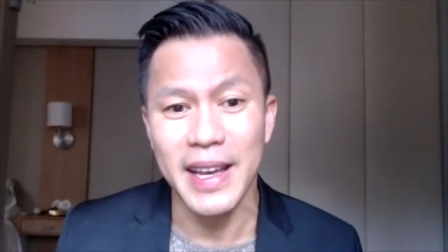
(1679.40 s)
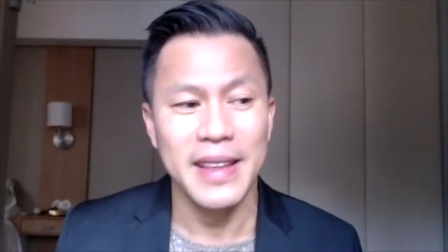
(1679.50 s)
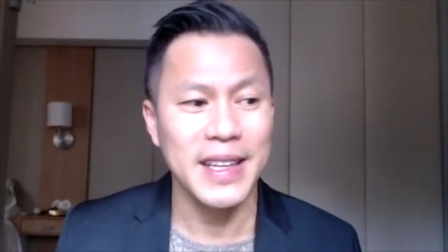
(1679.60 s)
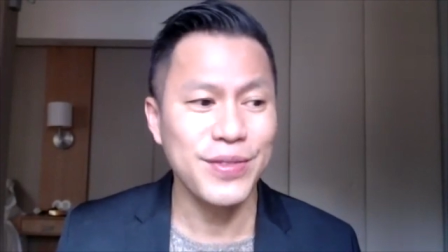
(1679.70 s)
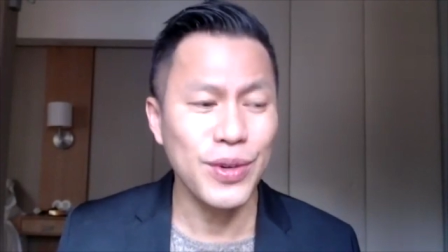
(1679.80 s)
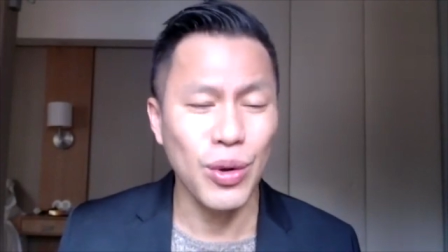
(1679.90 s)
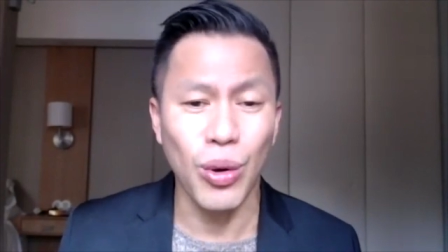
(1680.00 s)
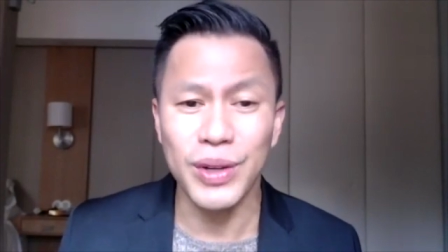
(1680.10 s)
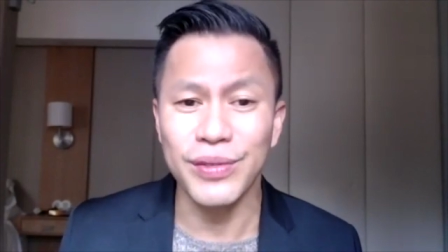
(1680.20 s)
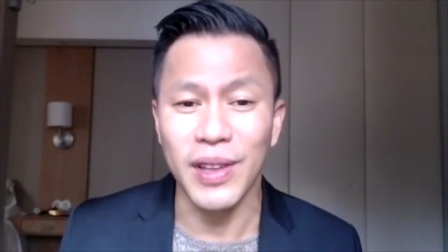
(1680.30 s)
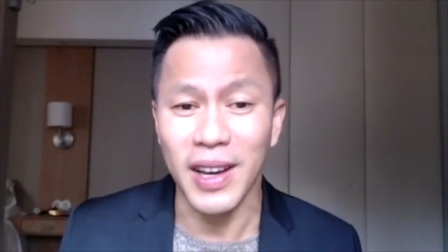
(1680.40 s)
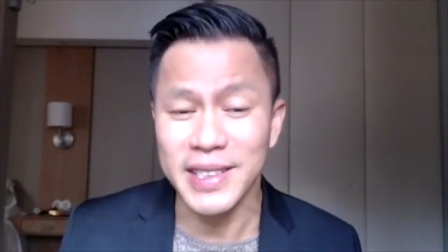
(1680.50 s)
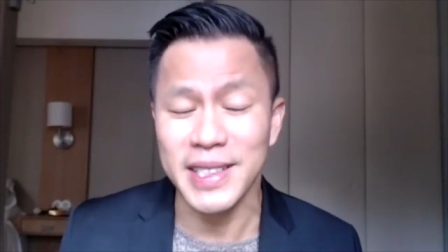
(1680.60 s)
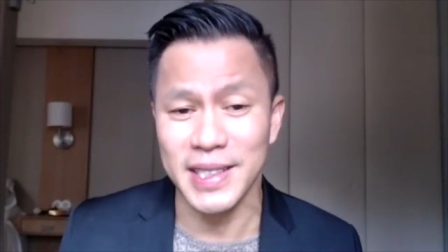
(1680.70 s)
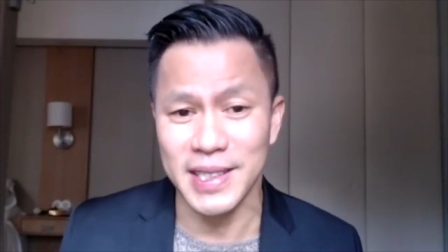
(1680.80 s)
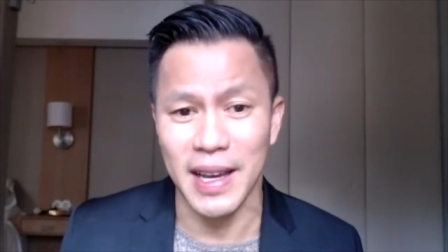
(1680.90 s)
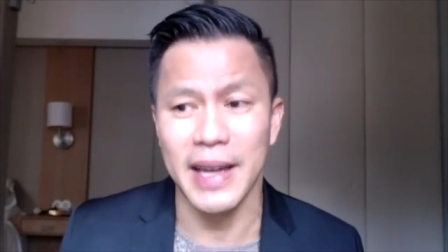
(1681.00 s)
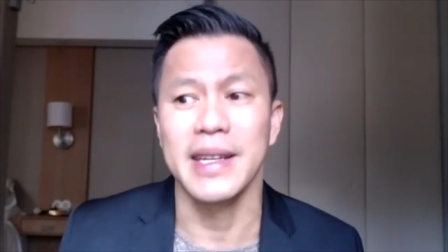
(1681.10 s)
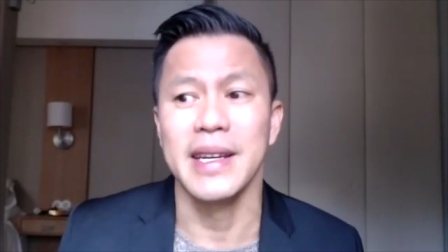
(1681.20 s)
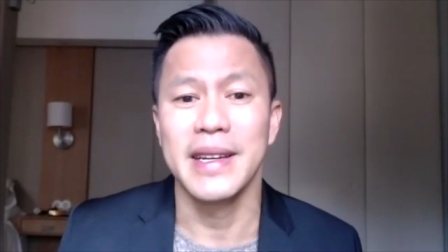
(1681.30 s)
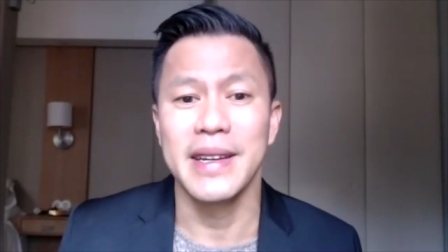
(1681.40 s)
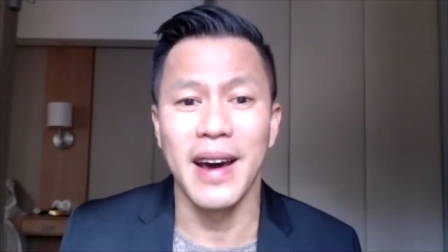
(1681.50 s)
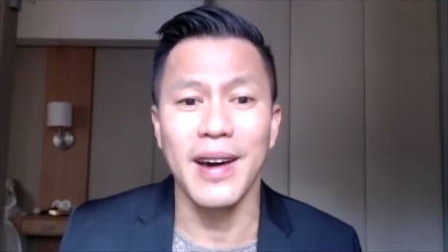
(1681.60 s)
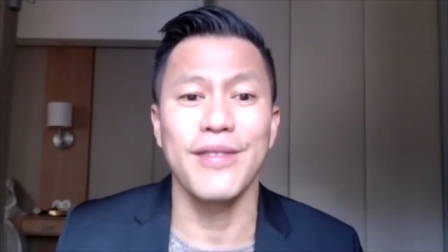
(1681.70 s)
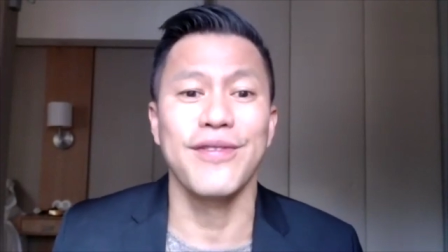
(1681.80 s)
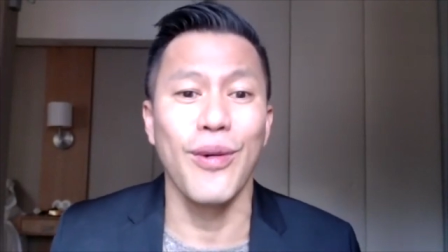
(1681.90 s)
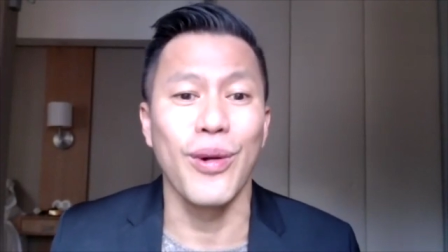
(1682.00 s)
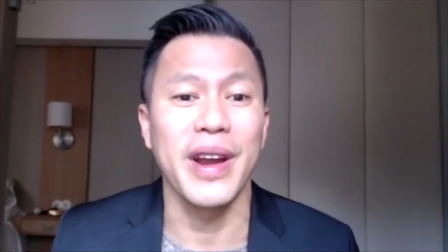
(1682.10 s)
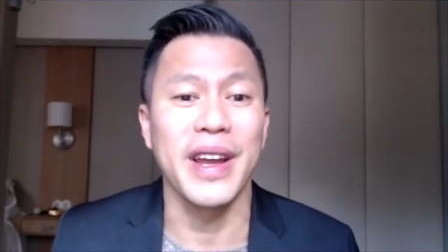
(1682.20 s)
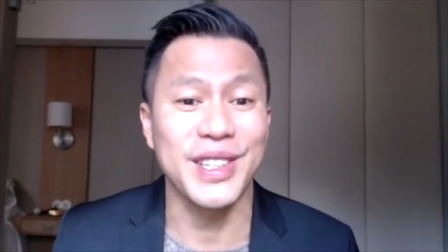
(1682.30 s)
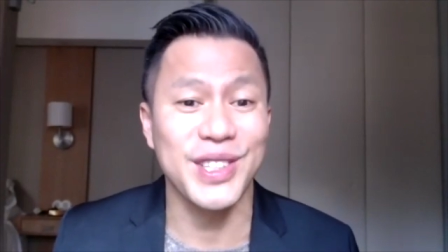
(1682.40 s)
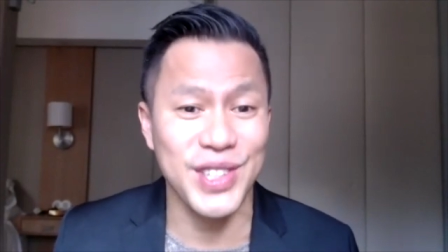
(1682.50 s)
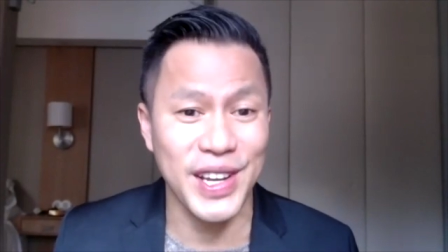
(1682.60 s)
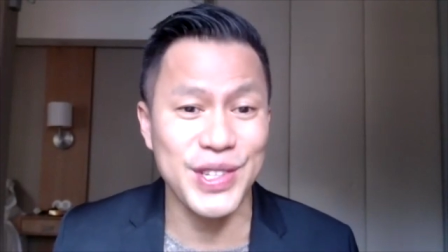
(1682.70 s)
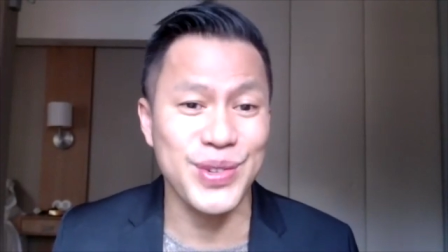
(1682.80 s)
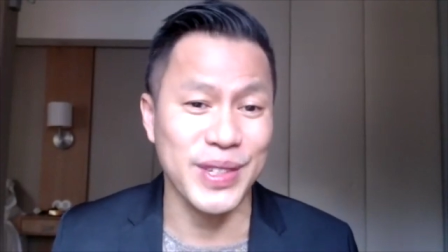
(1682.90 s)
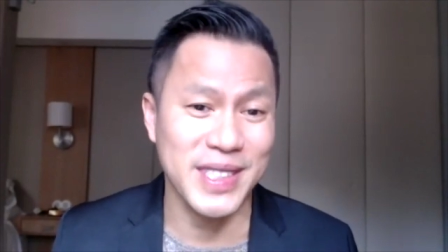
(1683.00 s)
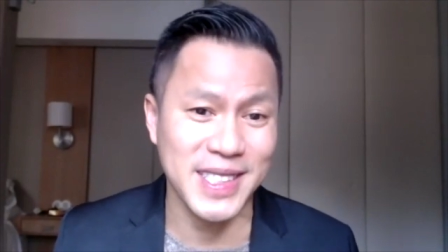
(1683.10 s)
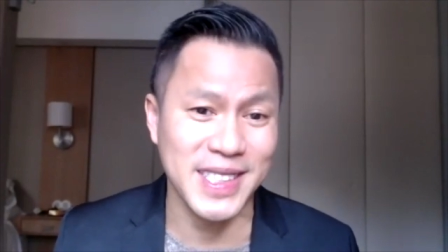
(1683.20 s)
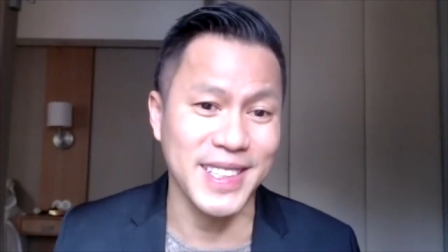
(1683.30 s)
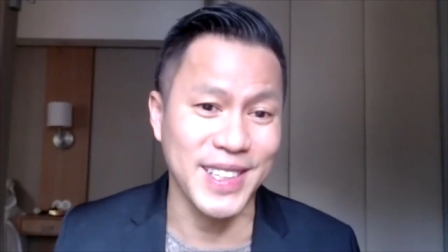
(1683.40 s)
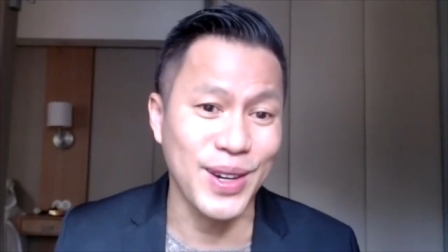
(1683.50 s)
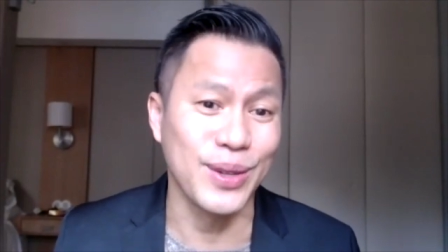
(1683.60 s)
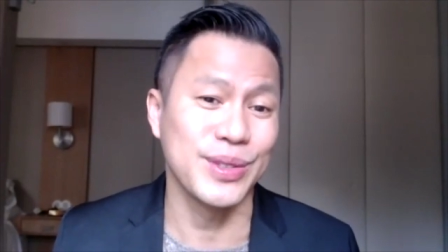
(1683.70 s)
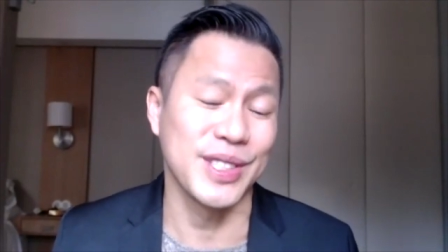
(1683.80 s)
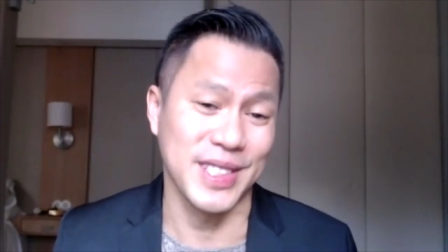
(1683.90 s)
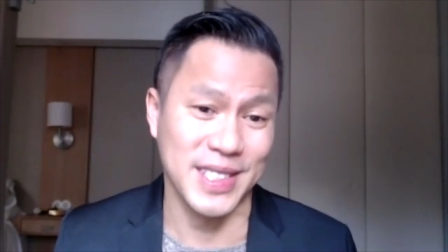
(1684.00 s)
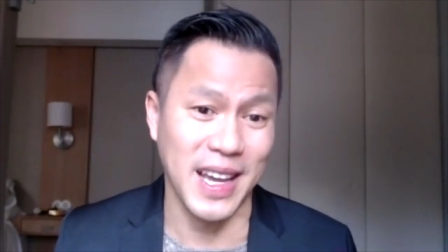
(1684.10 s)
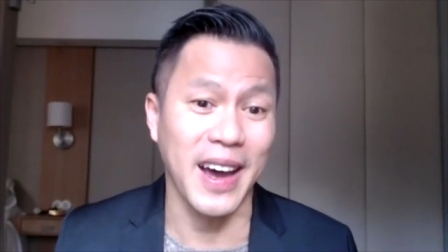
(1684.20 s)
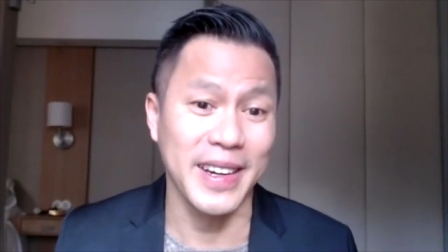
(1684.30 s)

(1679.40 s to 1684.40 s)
That's for a court of law to decide, not for an exchange or its CEO to decide